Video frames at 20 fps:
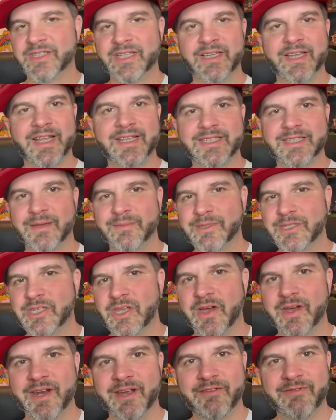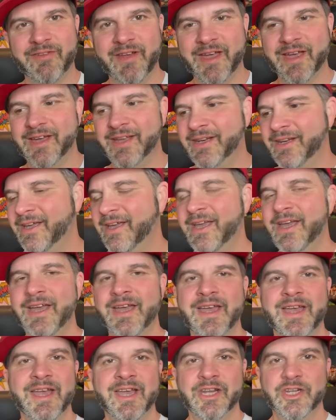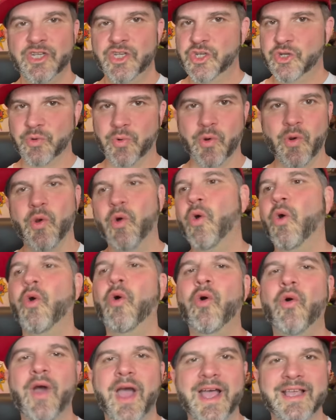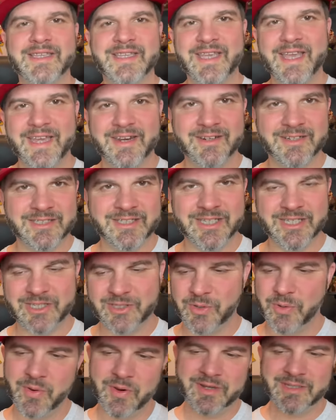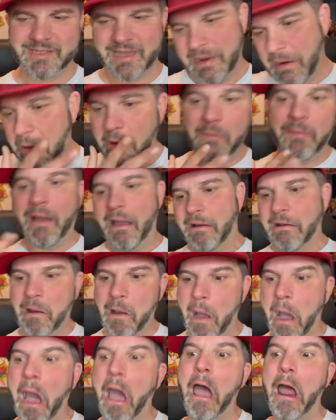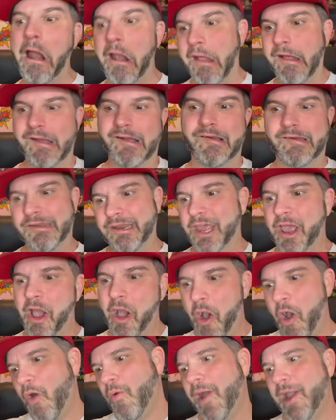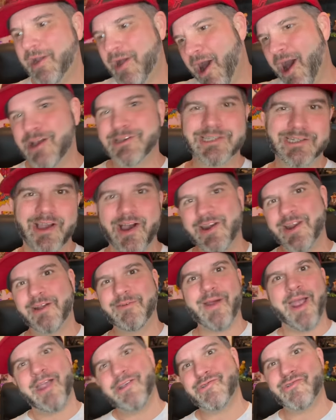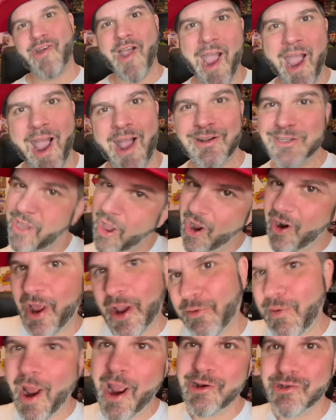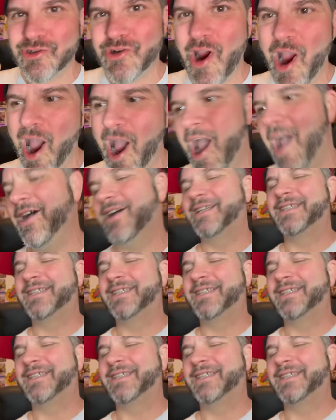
and let some Sonic fan drool as he enters the store saying, oh my God, oh my God, Sonic Racetrack, Sonic Racetrack.